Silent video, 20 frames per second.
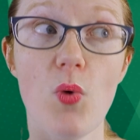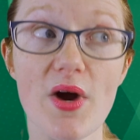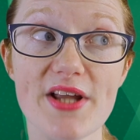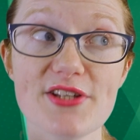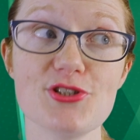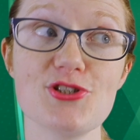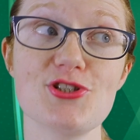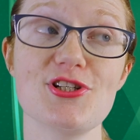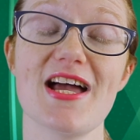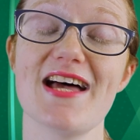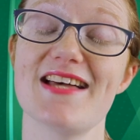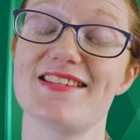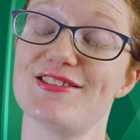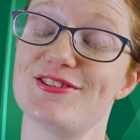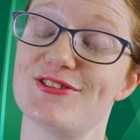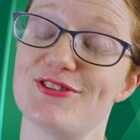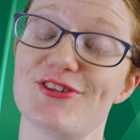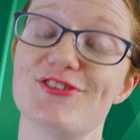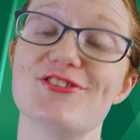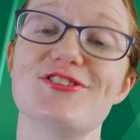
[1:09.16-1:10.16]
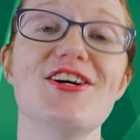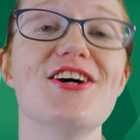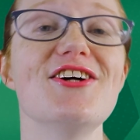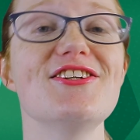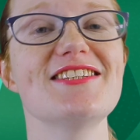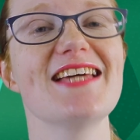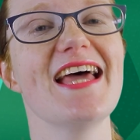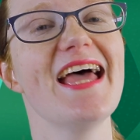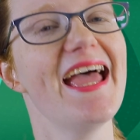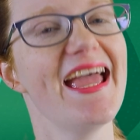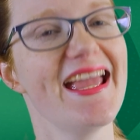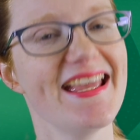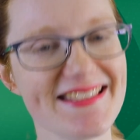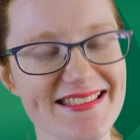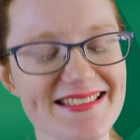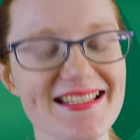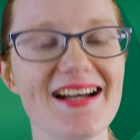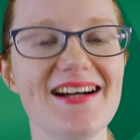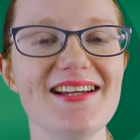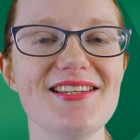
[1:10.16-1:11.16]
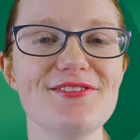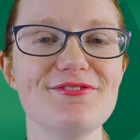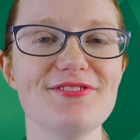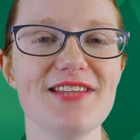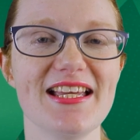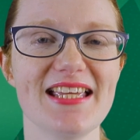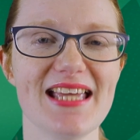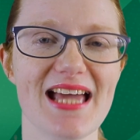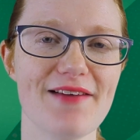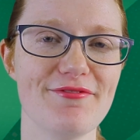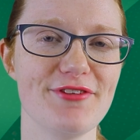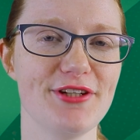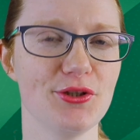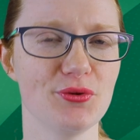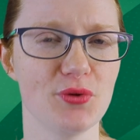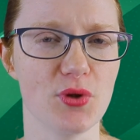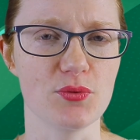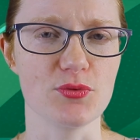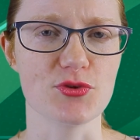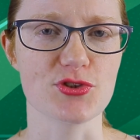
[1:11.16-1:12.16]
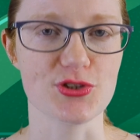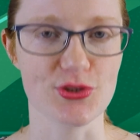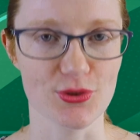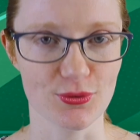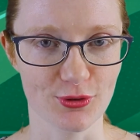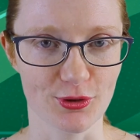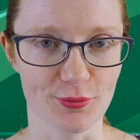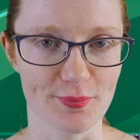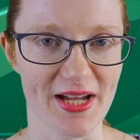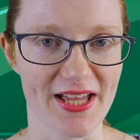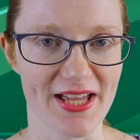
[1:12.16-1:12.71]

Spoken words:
Which, as it turns out, is kind of like having your own solar